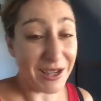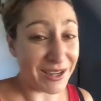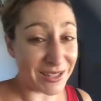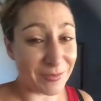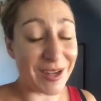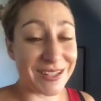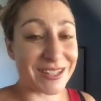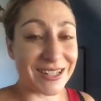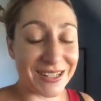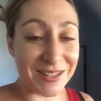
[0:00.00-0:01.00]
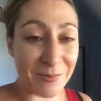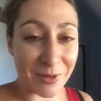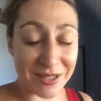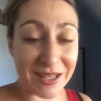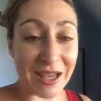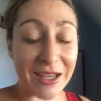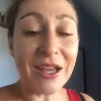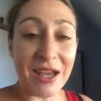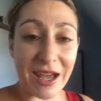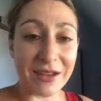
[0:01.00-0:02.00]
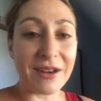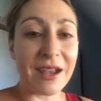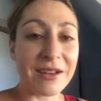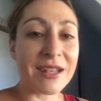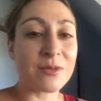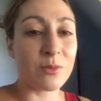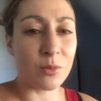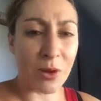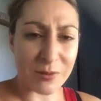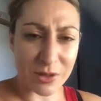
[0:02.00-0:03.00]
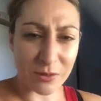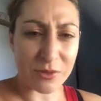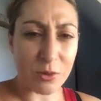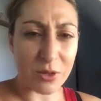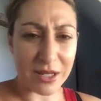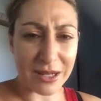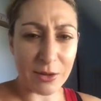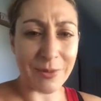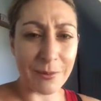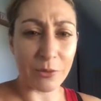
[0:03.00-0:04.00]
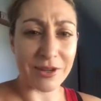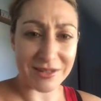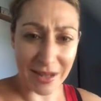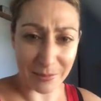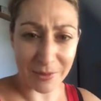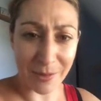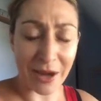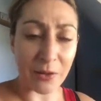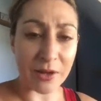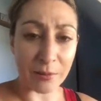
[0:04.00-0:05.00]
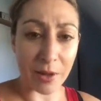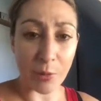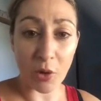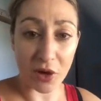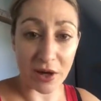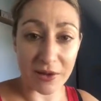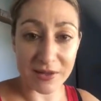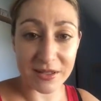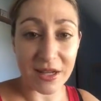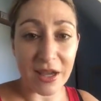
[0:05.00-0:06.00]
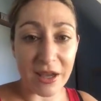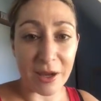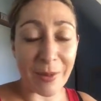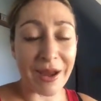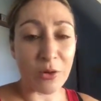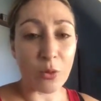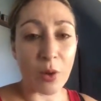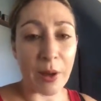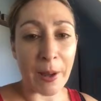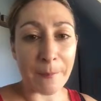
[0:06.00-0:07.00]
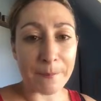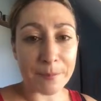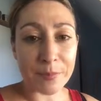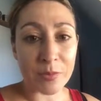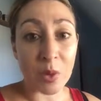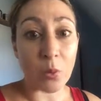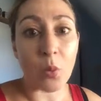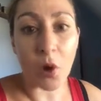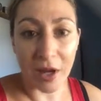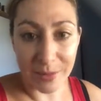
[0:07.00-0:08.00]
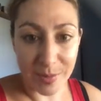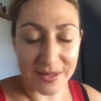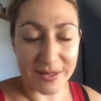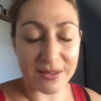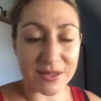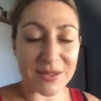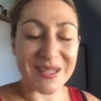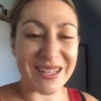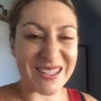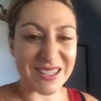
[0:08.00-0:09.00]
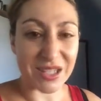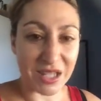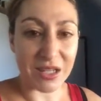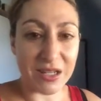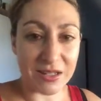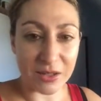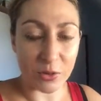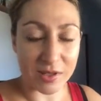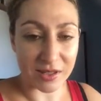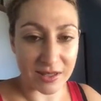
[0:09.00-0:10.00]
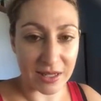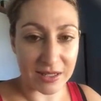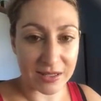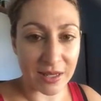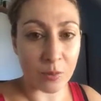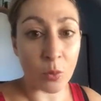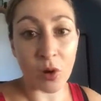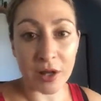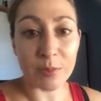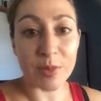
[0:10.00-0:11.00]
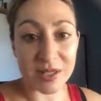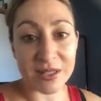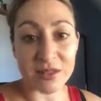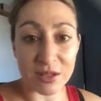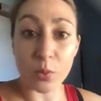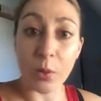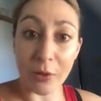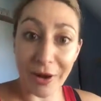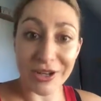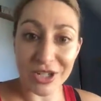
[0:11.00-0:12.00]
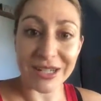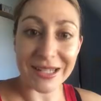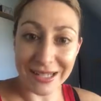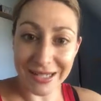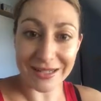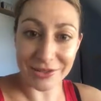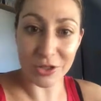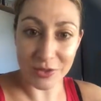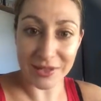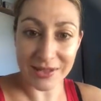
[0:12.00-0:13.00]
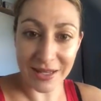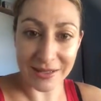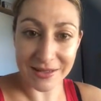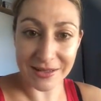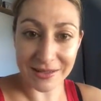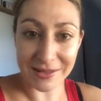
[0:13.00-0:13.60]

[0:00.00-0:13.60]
It's basically as simple as that, and that's what I'm sort of talking a little bit more in depth about in my podcast, about why persistence is the key to your success and why persistence will actually lead to success.